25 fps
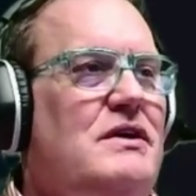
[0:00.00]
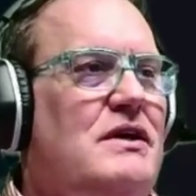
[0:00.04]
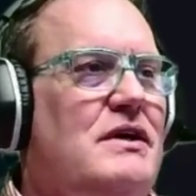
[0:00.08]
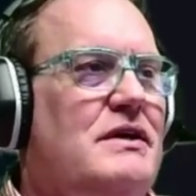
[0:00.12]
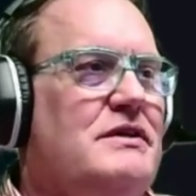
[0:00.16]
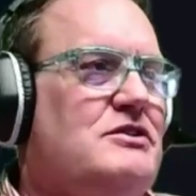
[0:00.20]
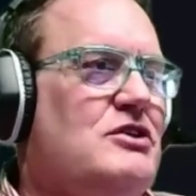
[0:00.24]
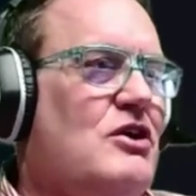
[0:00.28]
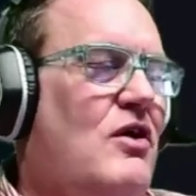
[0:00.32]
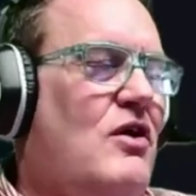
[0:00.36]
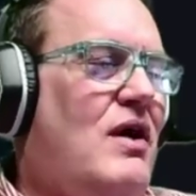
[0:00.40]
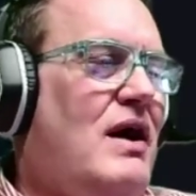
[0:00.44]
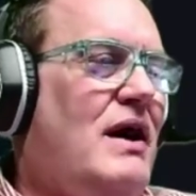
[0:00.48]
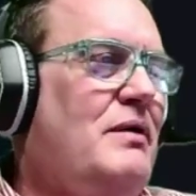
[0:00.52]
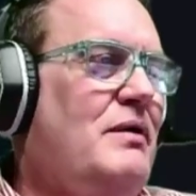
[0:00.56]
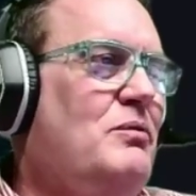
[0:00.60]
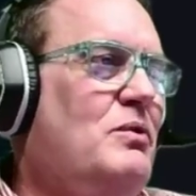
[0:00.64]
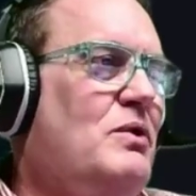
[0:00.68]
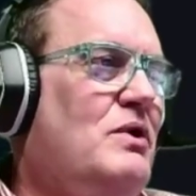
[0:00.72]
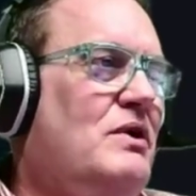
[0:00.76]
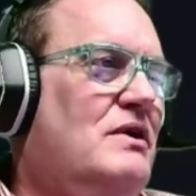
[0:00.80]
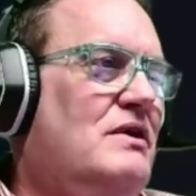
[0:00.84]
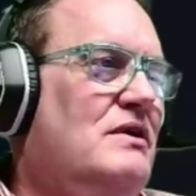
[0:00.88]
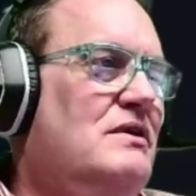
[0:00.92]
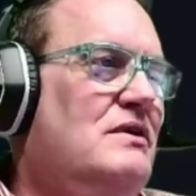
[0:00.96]
And so
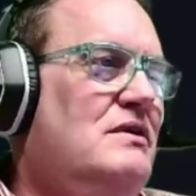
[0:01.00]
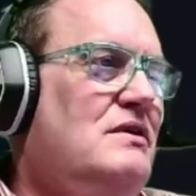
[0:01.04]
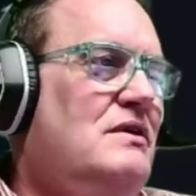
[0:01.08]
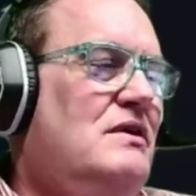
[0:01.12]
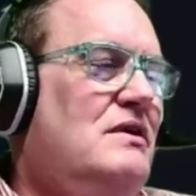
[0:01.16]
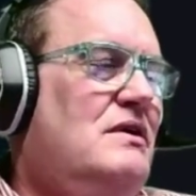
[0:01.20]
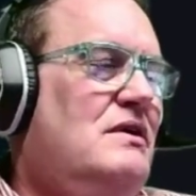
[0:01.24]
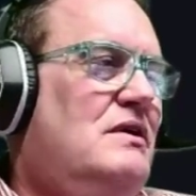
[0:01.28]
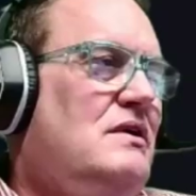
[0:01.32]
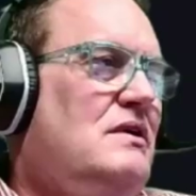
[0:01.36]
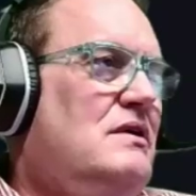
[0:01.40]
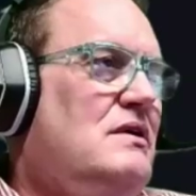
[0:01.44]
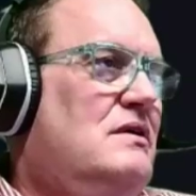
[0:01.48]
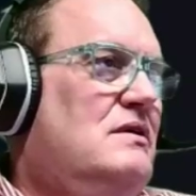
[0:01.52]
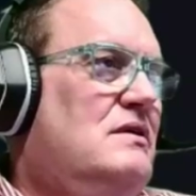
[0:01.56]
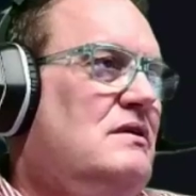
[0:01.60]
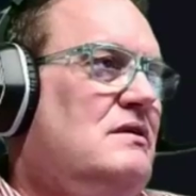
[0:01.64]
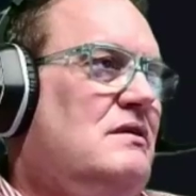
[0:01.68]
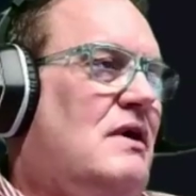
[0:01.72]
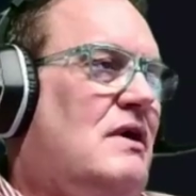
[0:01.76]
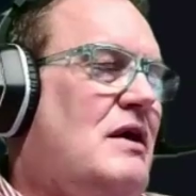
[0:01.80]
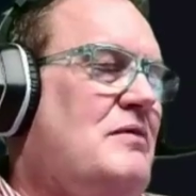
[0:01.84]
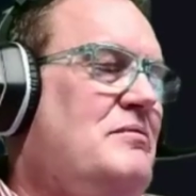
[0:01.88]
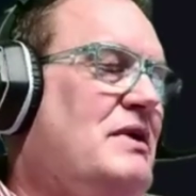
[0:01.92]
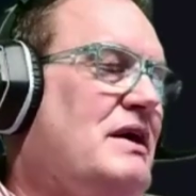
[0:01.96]

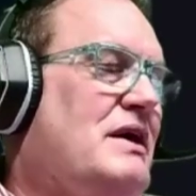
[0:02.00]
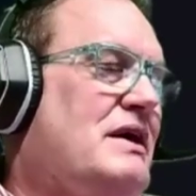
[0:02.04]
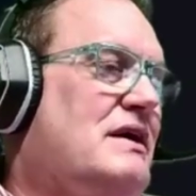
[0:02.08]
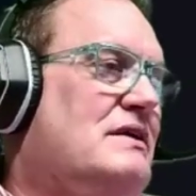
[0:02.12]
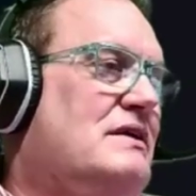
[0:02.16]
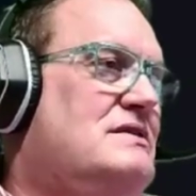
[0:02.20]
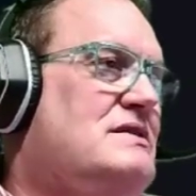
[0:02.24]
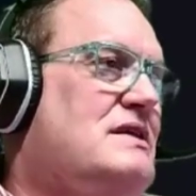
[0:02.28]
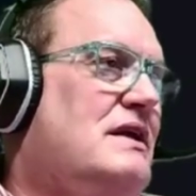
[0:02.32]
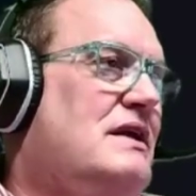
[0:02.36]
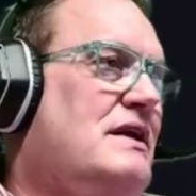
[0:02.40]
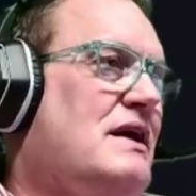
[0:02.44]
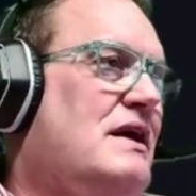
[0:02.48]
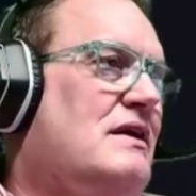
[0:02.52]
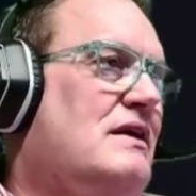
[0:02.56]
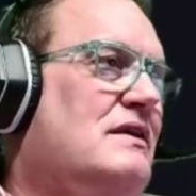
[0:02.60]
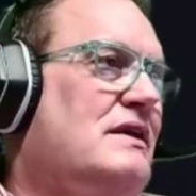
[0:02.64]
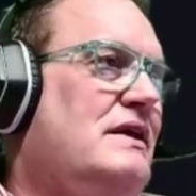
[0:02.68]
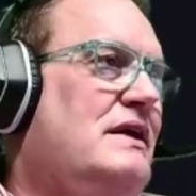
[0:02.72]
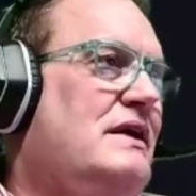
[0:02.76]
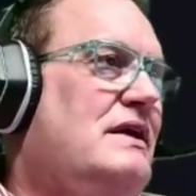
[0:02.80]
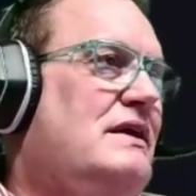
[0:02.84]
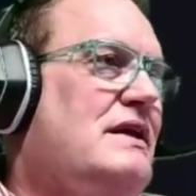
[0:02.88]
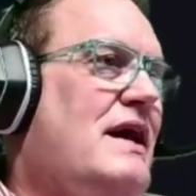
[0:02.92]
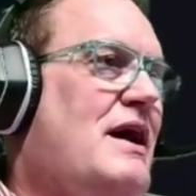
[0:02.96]
I'm not going to send out a
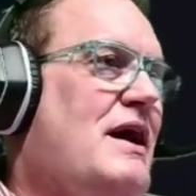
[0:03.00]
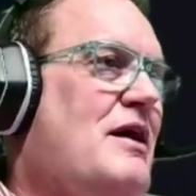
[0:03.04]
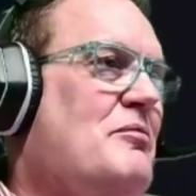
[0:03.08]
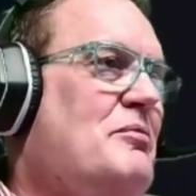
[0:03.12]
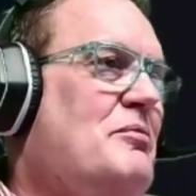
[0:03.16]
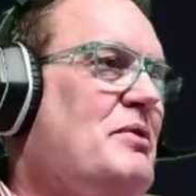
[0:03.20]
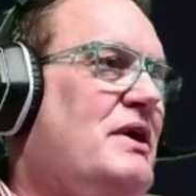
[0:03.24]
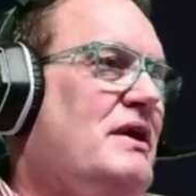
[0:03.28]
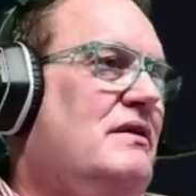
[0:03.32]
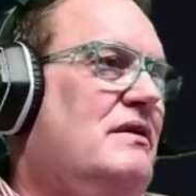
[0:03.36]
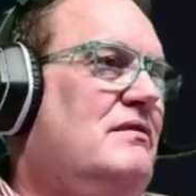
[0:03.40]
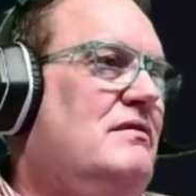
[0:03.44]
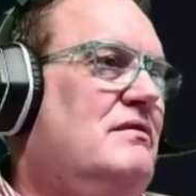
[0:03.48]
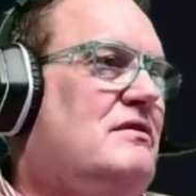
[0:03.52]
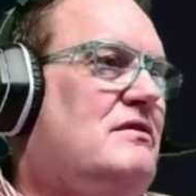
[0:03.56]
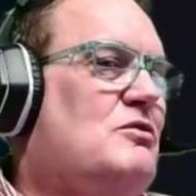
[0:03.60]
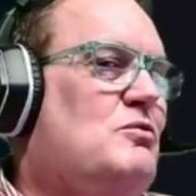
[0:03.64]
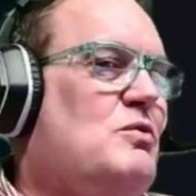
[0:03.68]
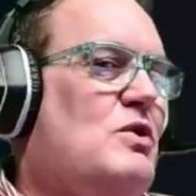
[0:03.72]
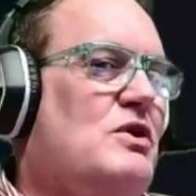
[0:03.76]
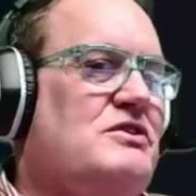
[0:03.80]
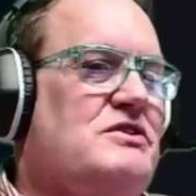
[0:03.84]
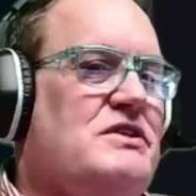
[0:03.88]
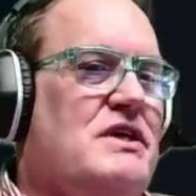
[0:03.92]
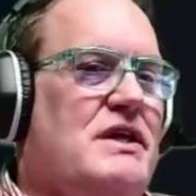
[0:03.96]
link now, but
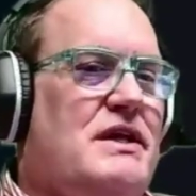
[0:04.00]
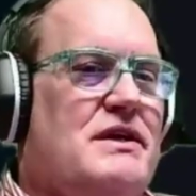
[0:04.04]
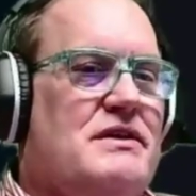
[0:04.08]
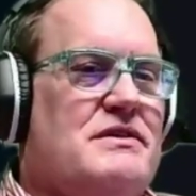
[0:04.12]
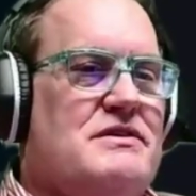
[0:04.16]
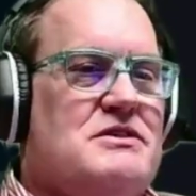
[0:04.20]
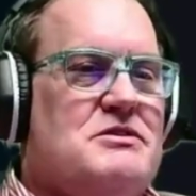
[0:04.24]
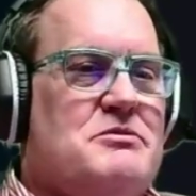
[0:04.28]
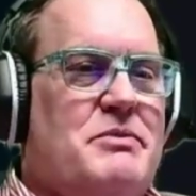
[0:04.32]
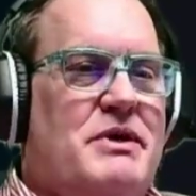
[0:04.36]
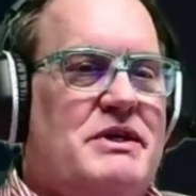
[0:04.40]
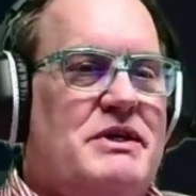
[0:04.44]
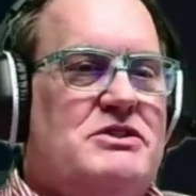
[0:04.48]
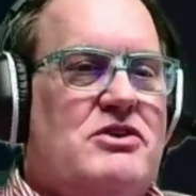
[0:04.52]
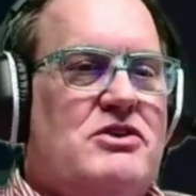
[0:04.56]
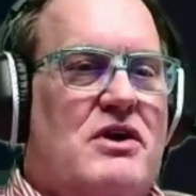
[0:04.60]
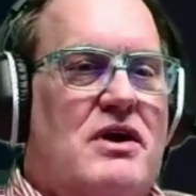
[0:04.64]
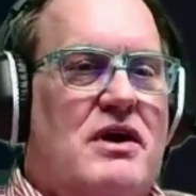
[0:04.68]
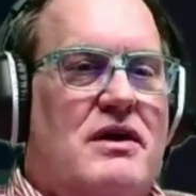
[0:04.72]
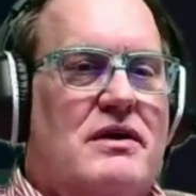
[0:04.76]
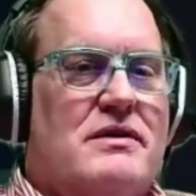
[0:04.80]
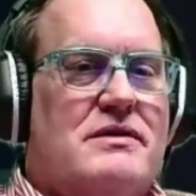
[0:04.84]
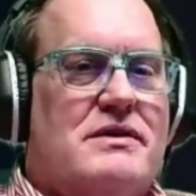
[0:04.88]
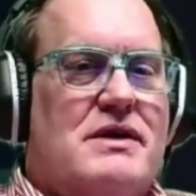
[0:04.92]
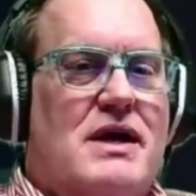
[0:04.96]
towards the end of the semester,
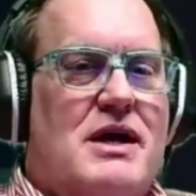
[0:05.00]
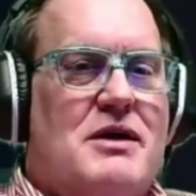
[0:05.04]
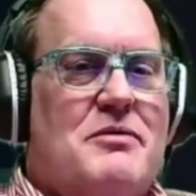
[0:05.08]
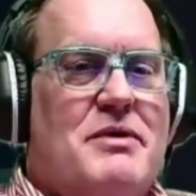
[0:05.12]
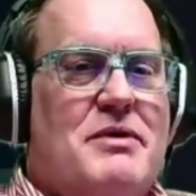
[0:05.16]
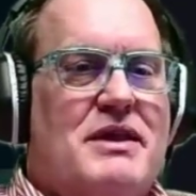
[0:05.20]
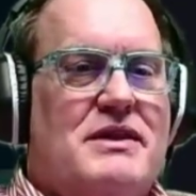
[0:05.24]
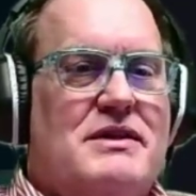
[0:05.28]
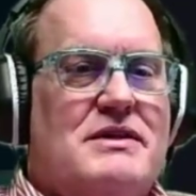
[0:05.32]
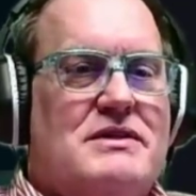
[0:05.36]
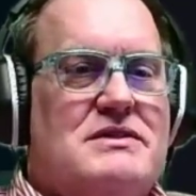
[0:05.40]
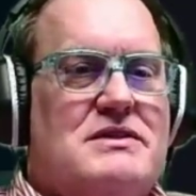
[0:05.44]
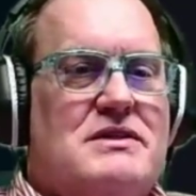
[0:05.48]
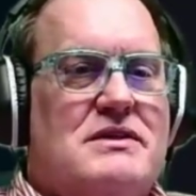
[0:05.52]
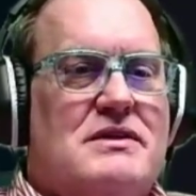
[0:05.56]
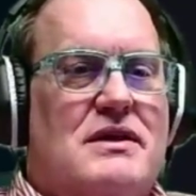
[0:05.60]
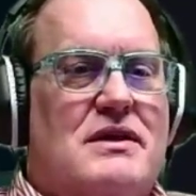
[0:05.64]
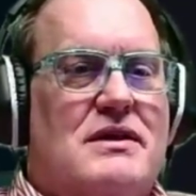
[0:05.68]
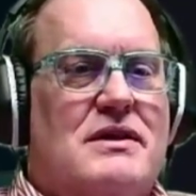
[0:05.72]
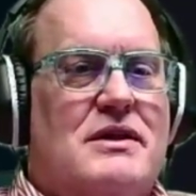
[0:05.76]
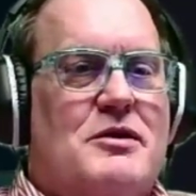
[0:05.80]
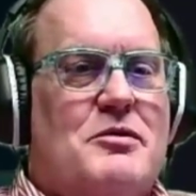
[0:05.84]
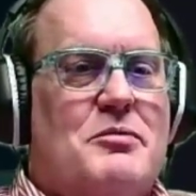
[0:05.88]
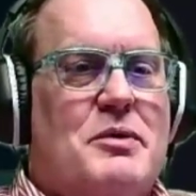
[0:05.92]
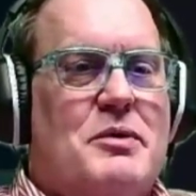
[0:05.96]
I'll talk about this a
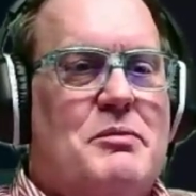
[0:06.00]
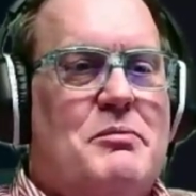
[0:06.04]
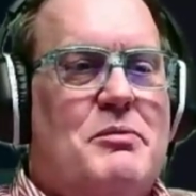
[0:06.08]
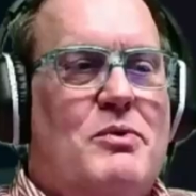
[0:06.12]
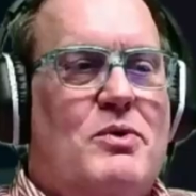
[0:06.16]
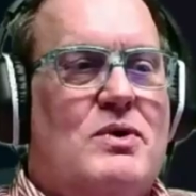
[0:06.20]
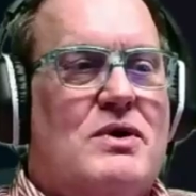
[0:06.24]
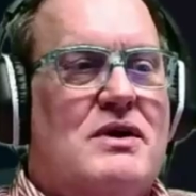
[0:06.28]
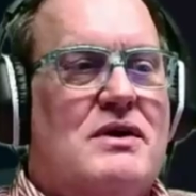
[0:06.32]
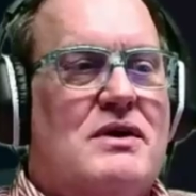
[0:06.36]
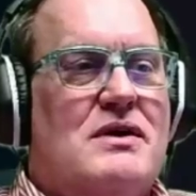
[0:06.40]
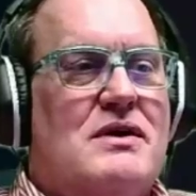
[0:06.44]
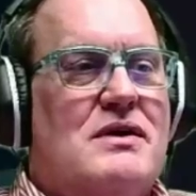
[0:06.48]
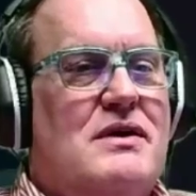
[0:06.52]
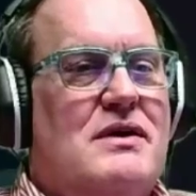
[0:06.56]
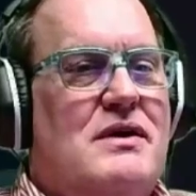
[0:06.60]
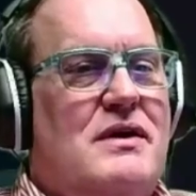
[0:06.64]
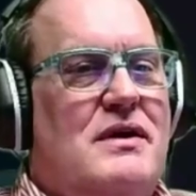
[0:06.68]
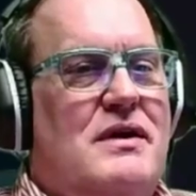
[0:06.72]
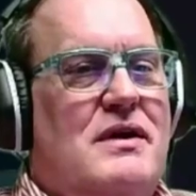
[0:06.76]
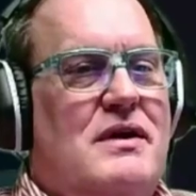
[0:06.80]
little bit more.